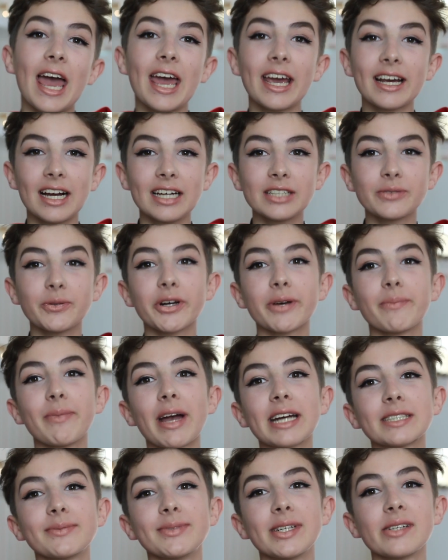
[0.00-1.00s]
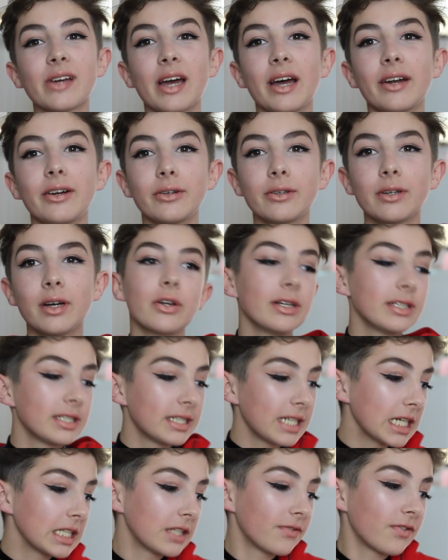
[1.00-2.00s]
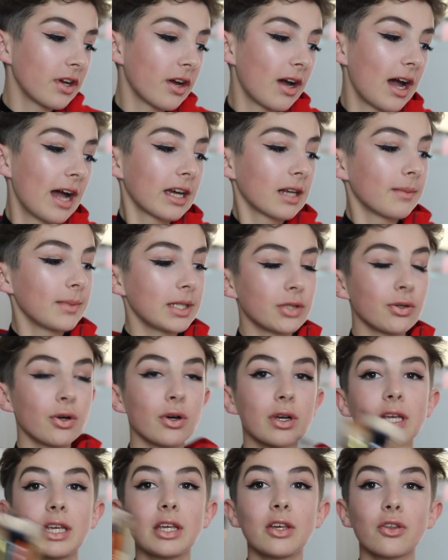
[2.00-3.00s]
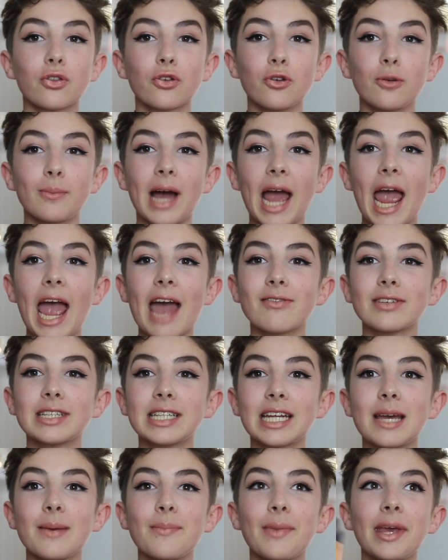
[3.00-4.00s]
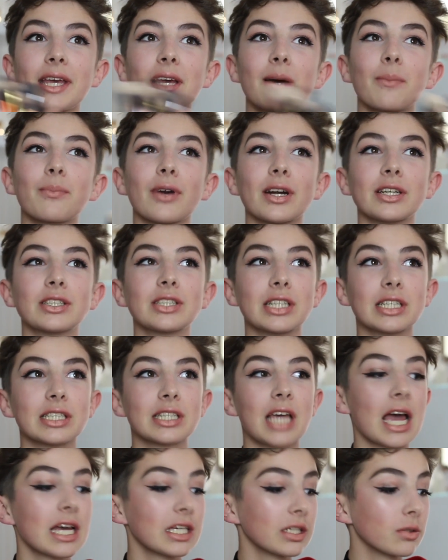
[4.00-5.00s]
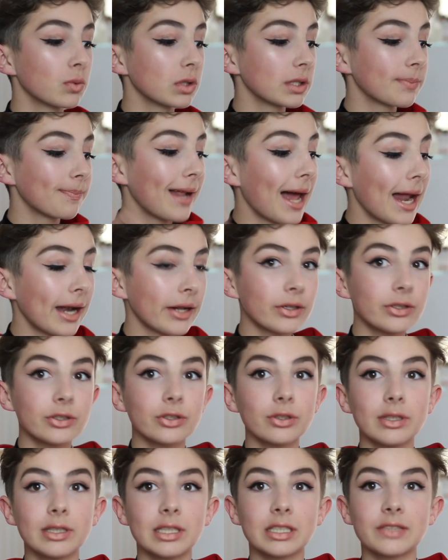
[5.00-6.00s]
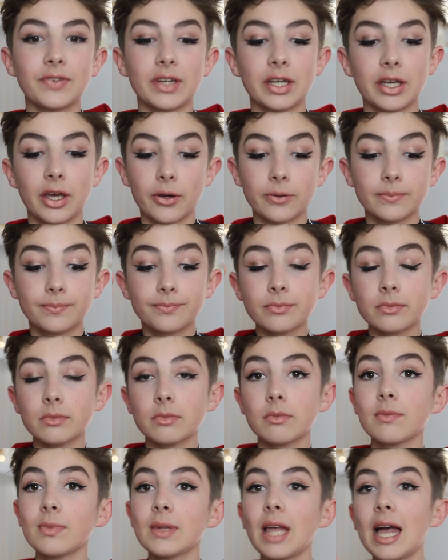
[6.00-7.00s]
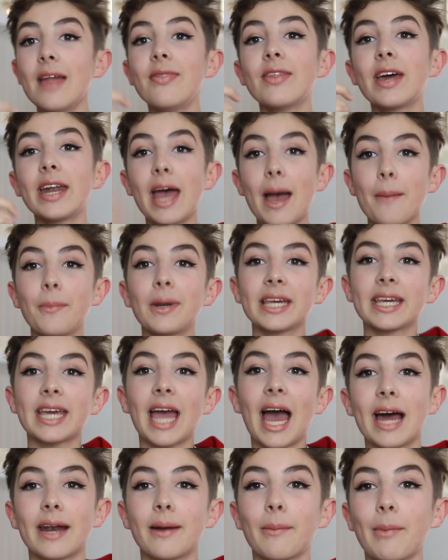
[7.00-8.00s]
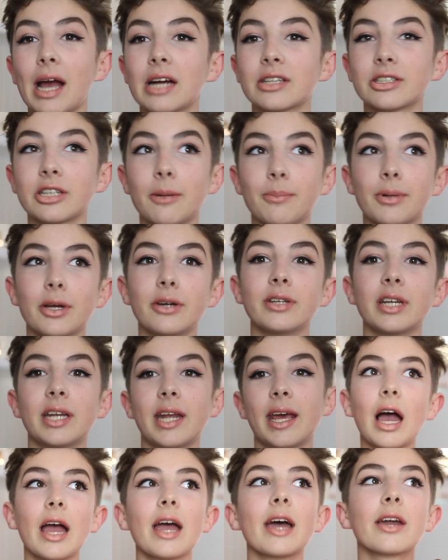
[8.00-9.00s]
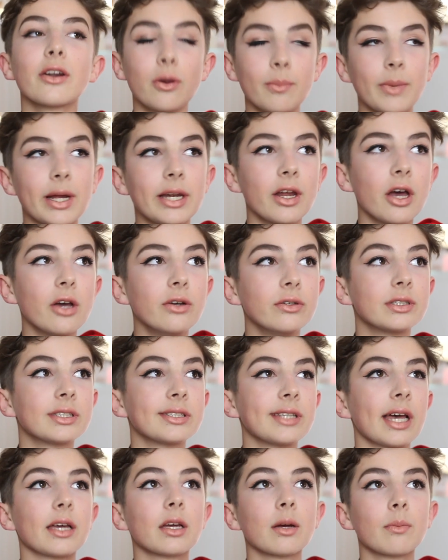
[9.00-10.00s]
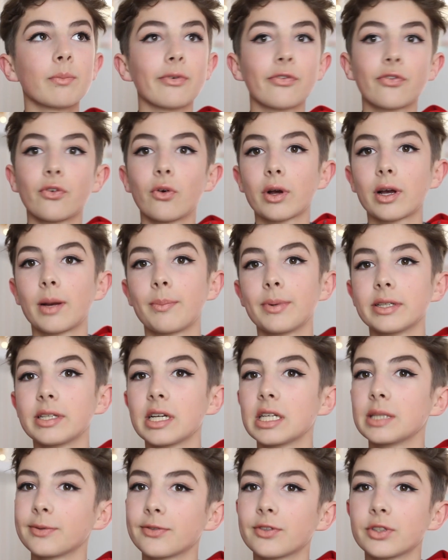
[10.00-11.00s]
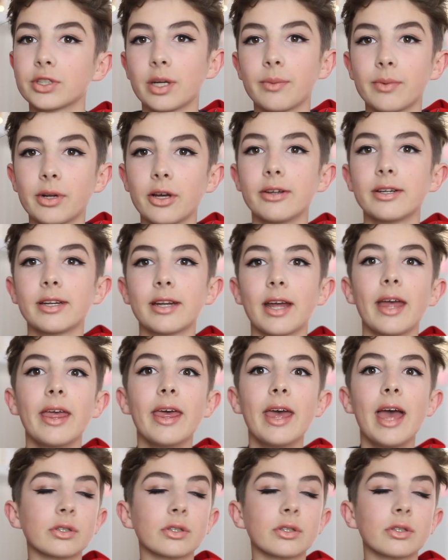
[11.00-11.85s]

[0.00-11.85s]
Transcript: Hey guys, welcome back to my channel. So in today's video, I'm gonna be talking you through my everyday makeup brushes. I was planning on doing this video, and then Emily Canham actually uploaded it. I had it on my notes, like, before a couple of days before she uploaded it.